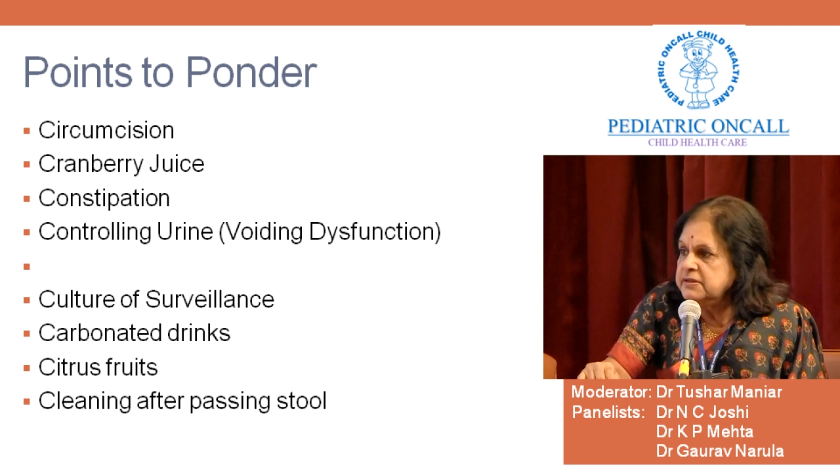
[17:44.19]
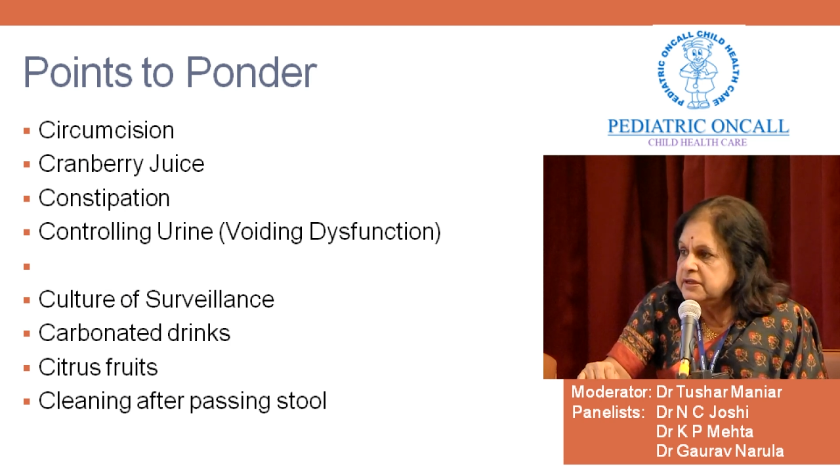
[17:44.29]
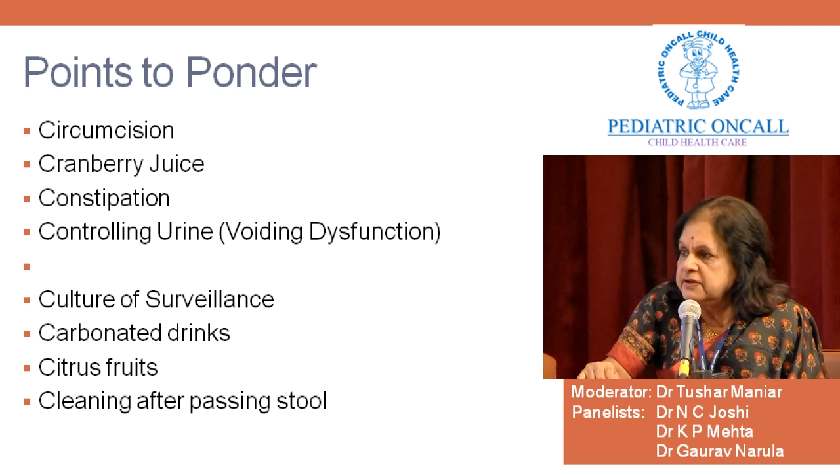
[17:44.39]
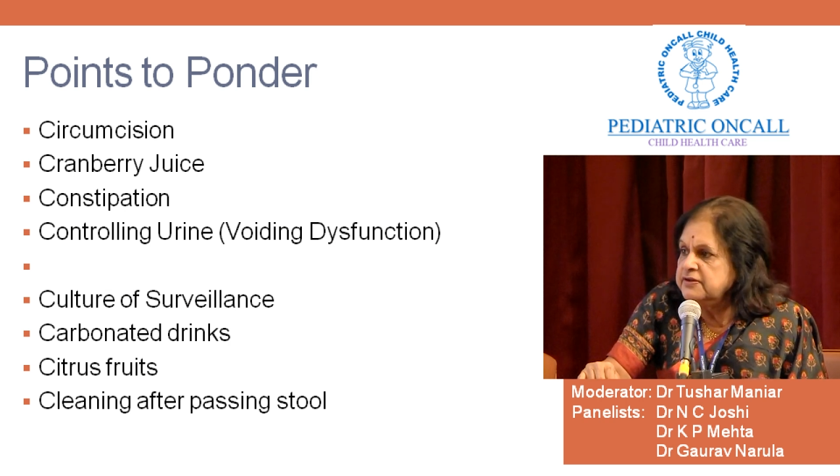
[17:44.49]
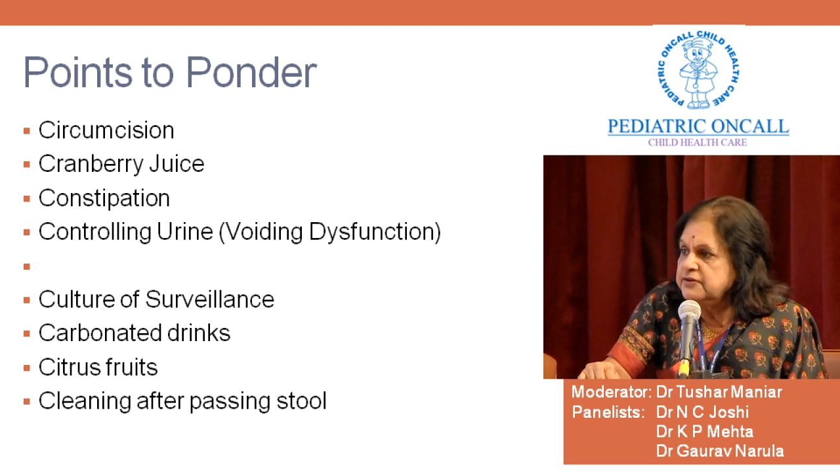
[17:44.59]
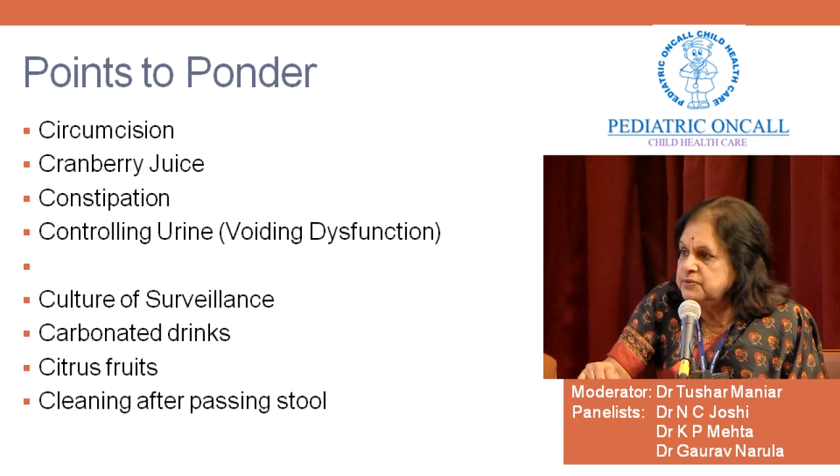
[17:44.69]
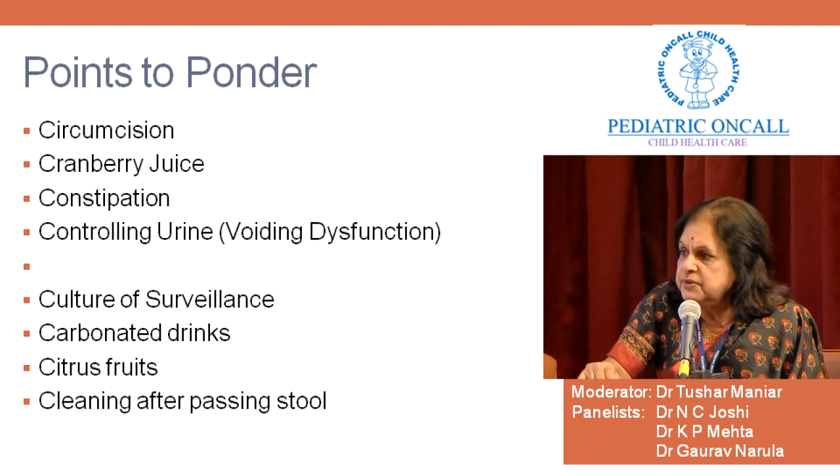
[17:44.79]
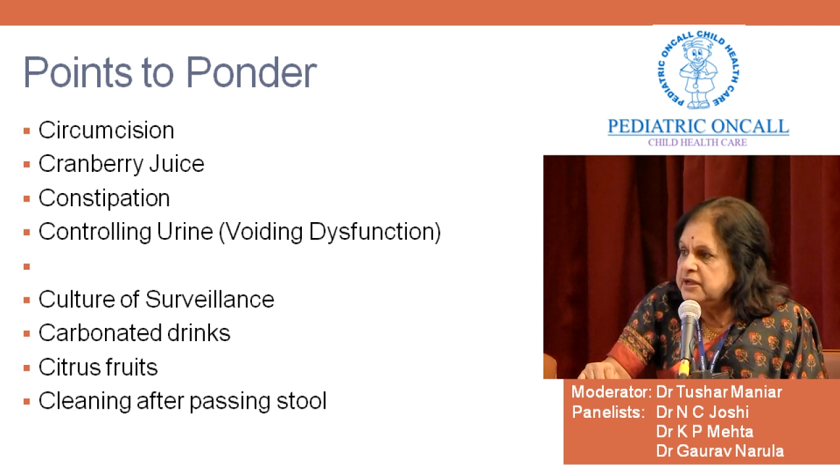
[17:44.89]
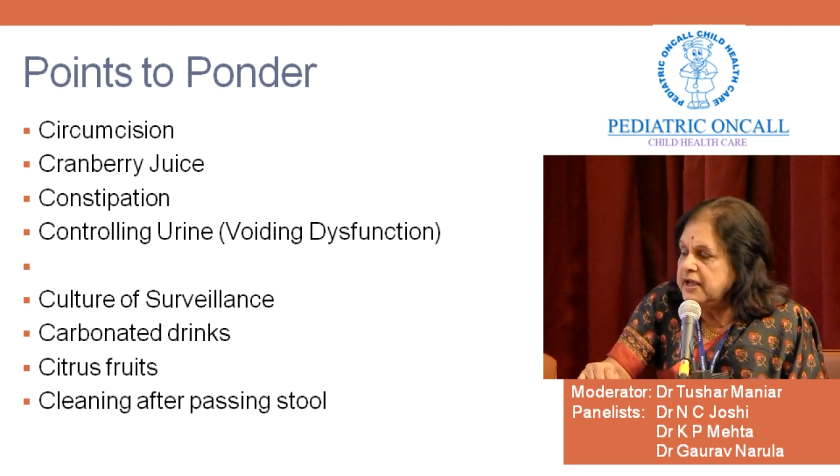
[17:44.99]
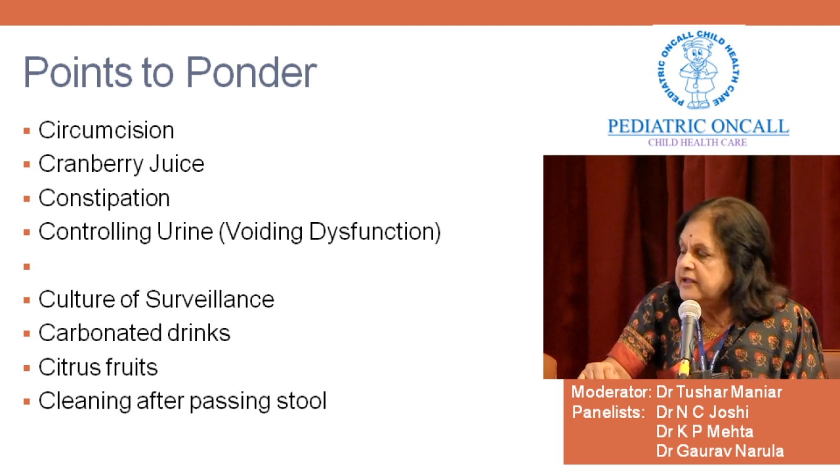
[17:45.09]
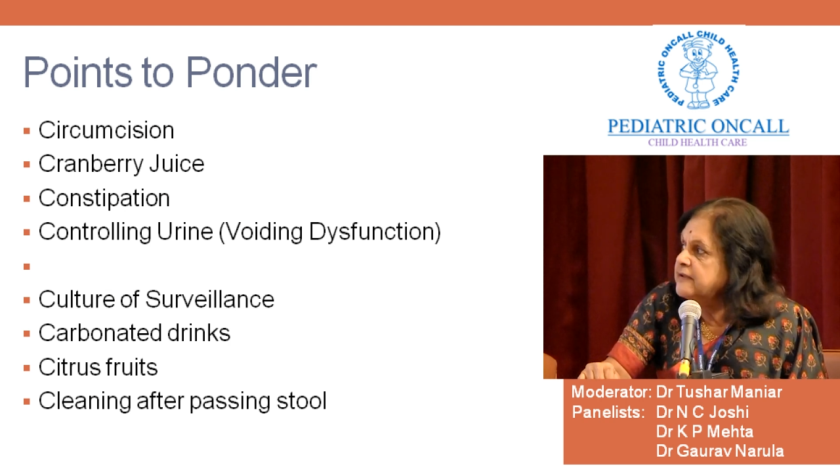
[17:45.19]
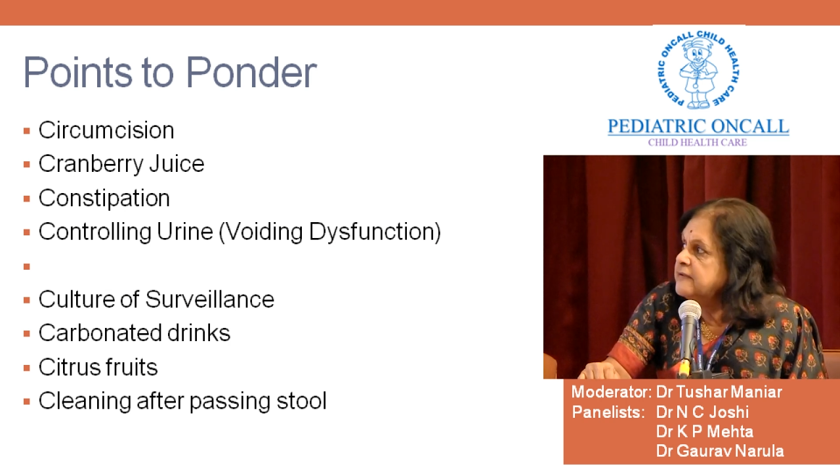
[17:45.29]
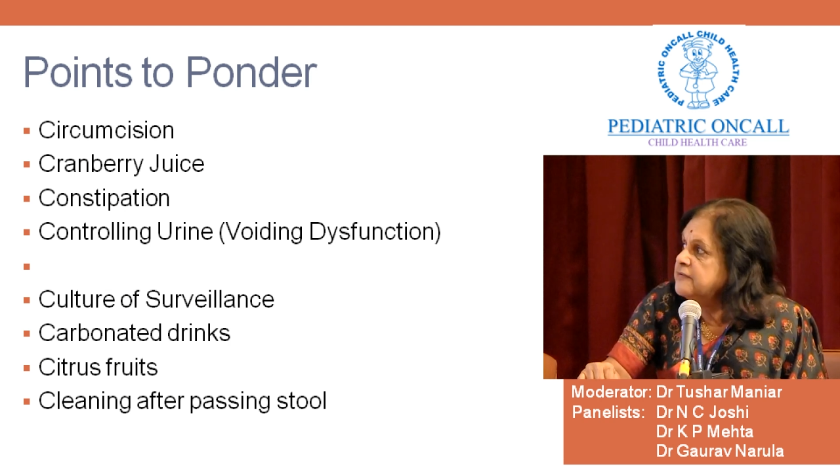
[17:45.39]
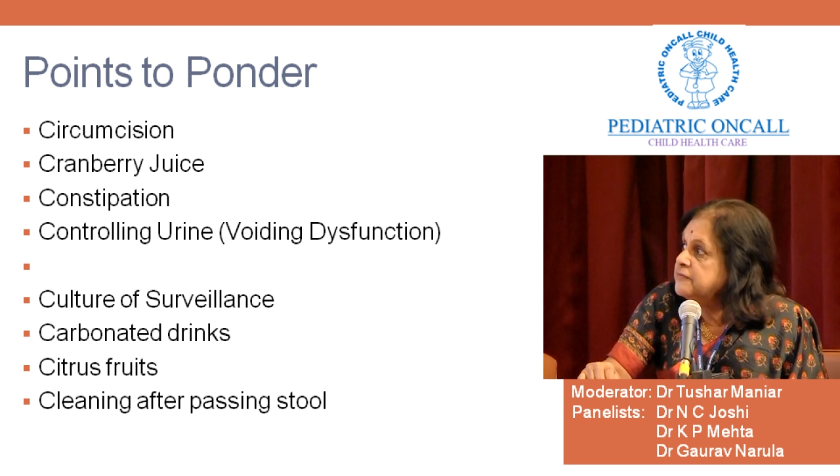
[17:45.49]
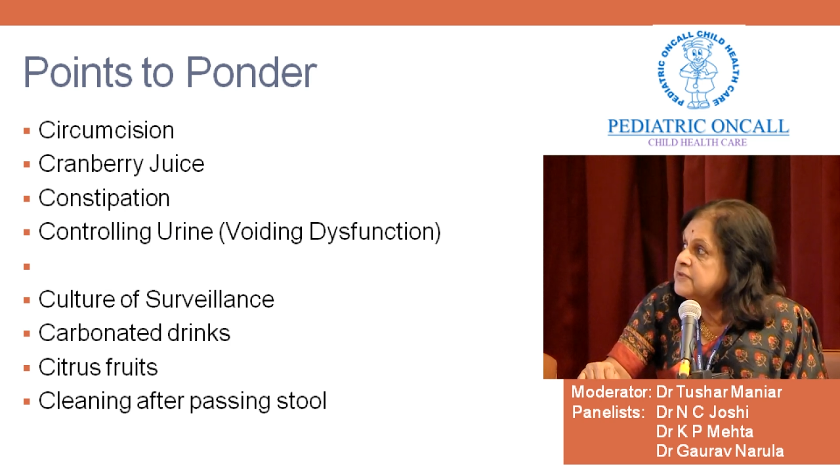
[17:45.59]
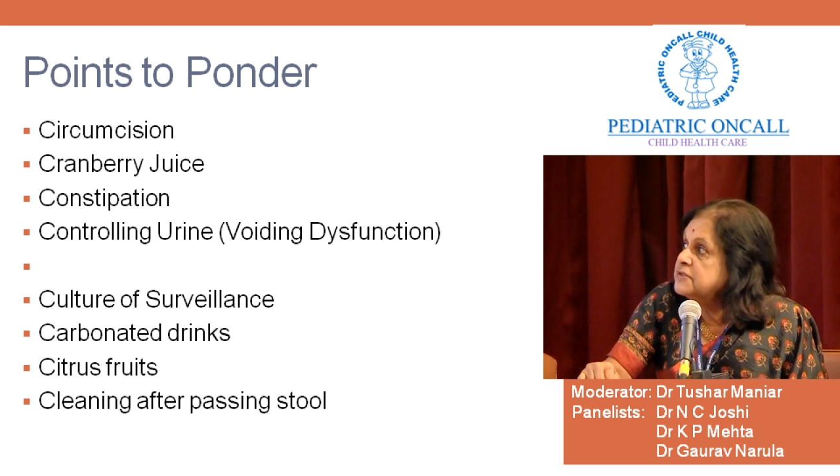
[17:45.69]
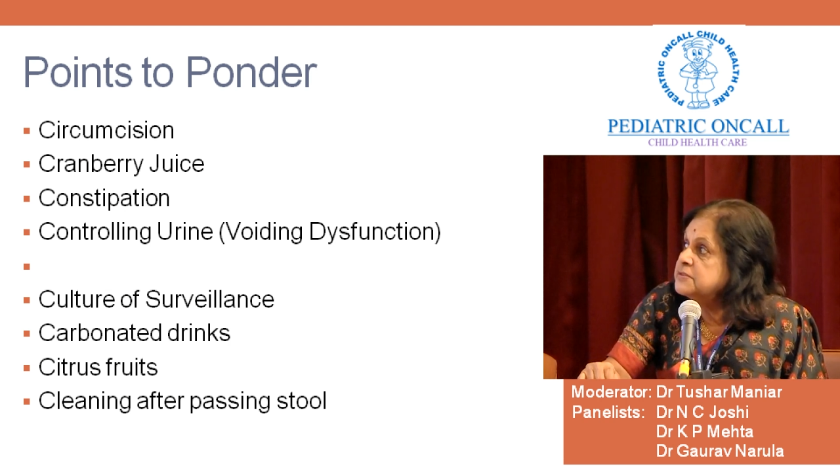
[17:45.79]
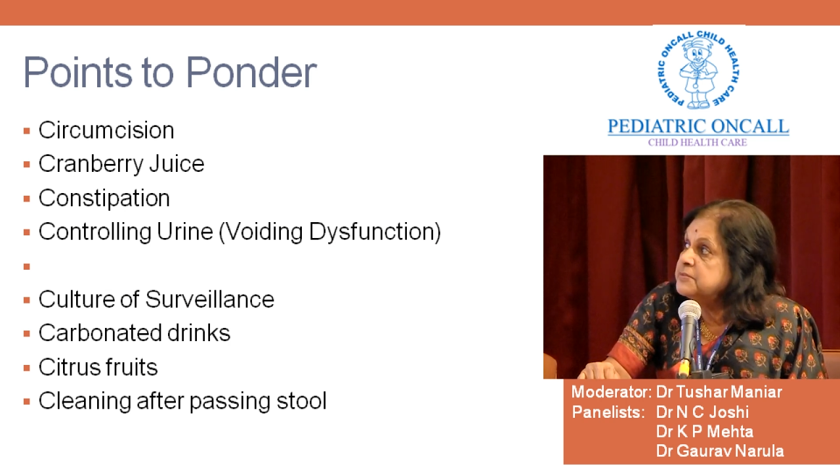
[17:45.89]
recurrent UTI if it is,